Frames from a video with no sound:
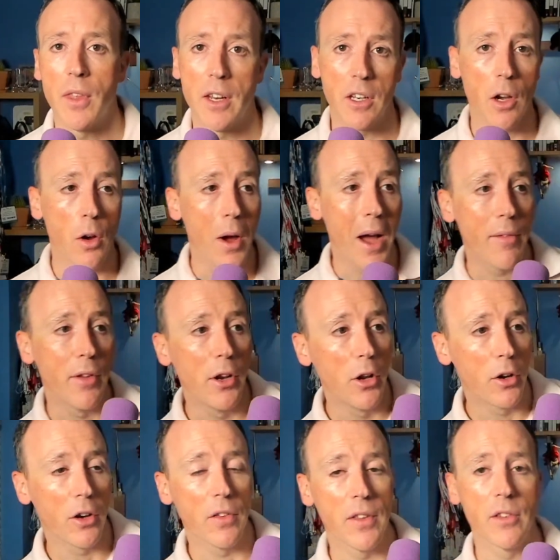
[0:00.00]
go have a
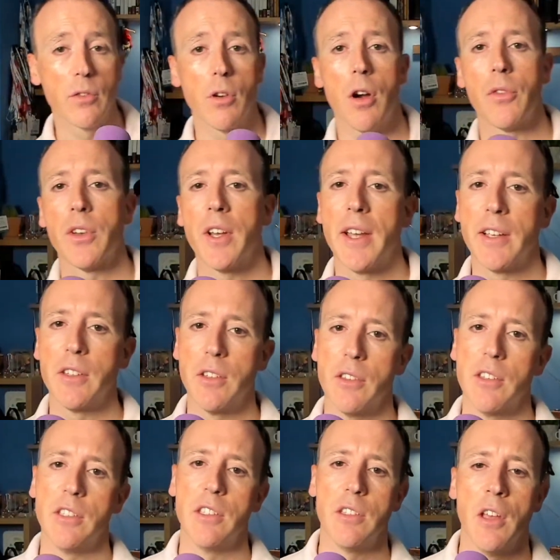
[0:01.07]
look at these graph connectors.
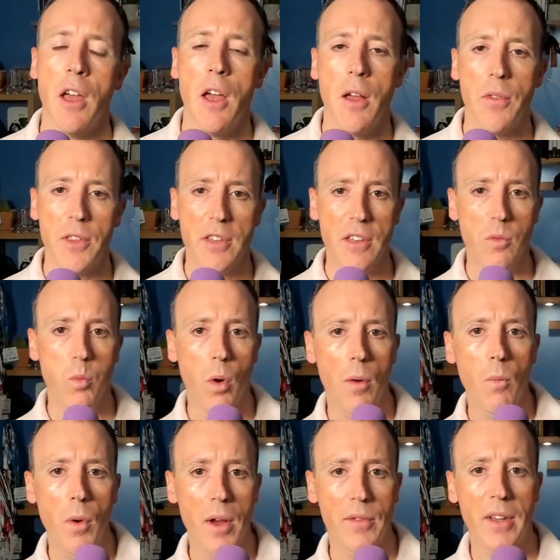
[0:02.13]
This is
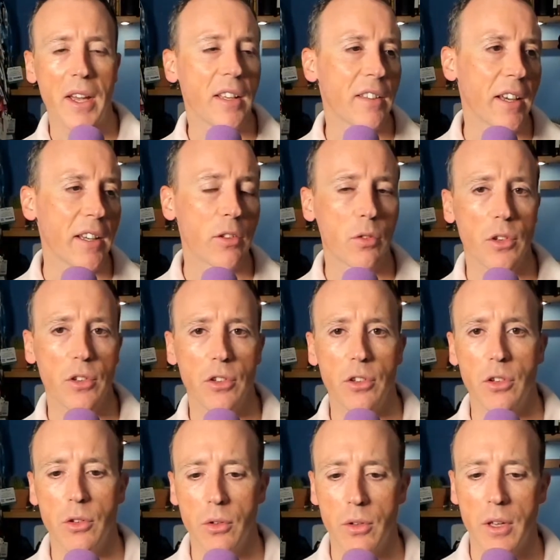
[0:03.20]
one way of getting data
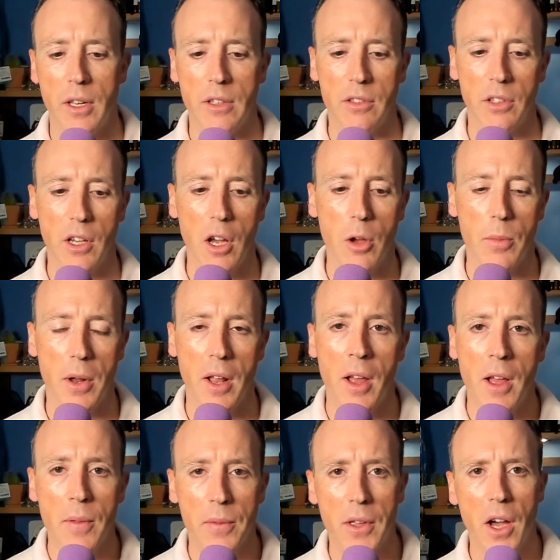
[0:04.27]
into Copilot.
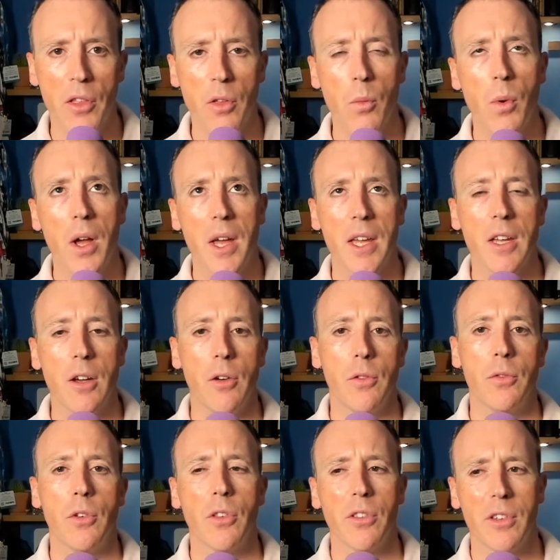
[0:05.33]
The other way
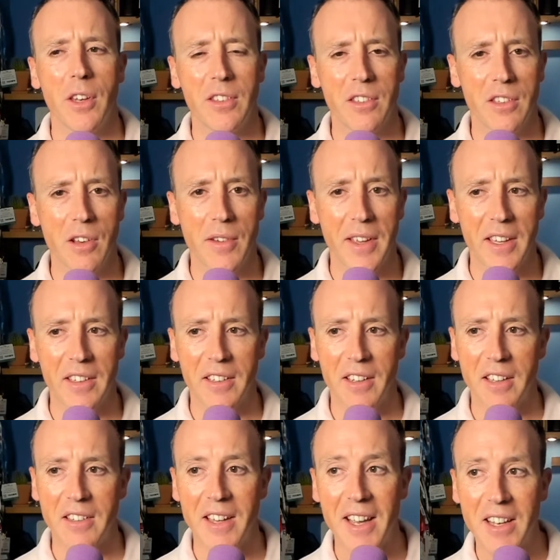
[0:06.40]
of not necessarily getting
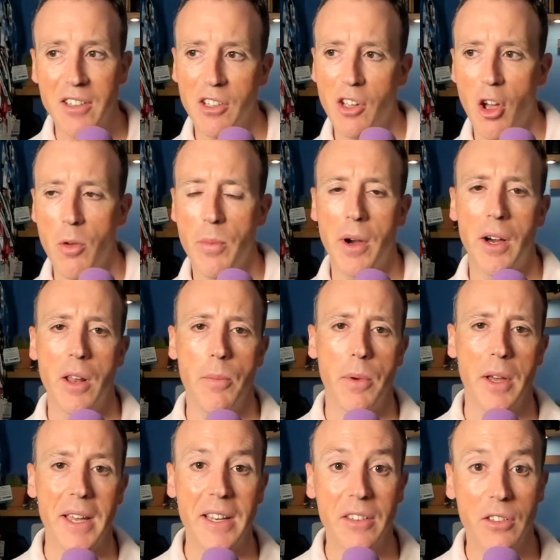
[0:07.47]
data into Copilot,
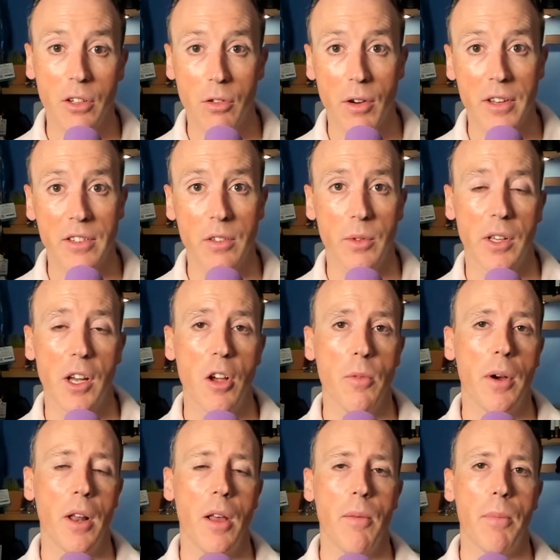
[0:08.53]
but integrating with
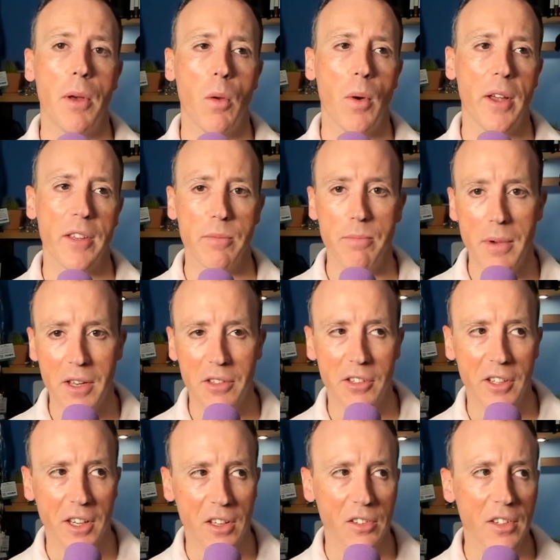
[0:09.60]
Copilot, by the way, is
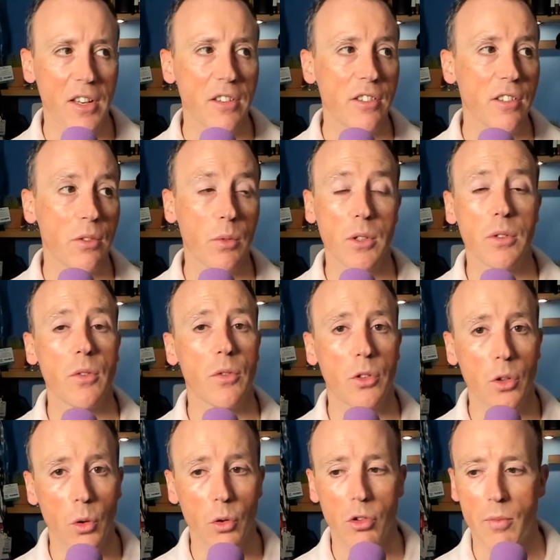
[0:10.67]
messaging extensions, which we've
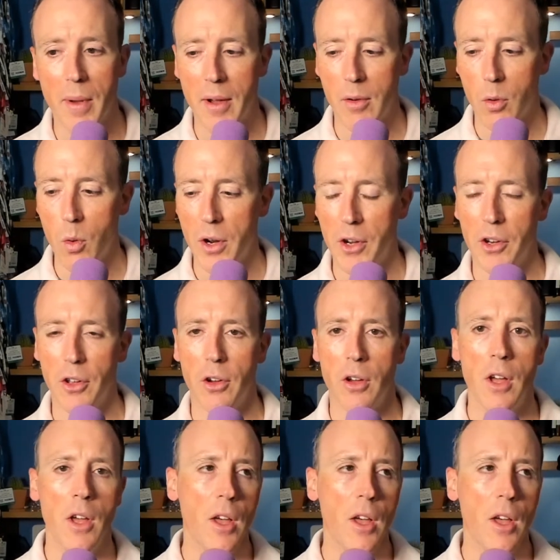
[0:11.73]
talked about quite a lot